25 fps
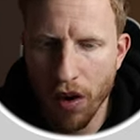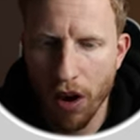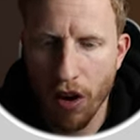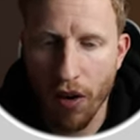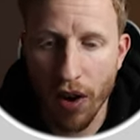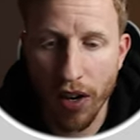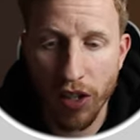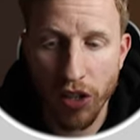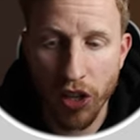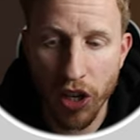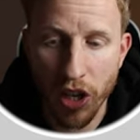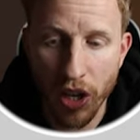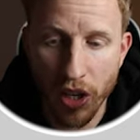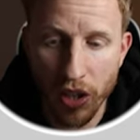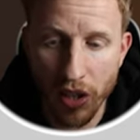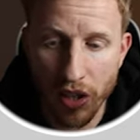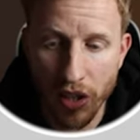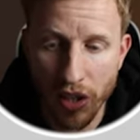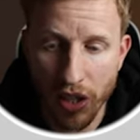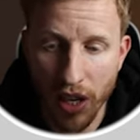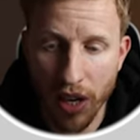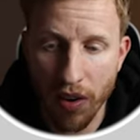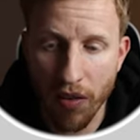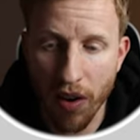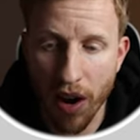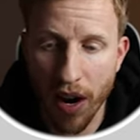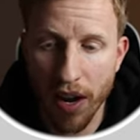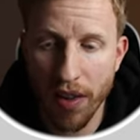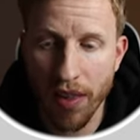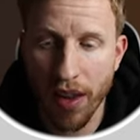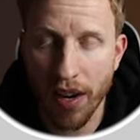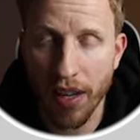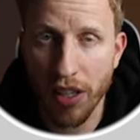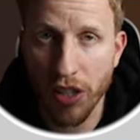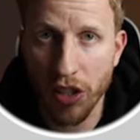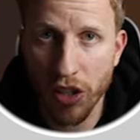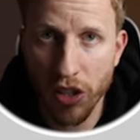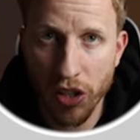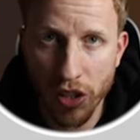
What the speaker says: All right, so you can see, right, that it's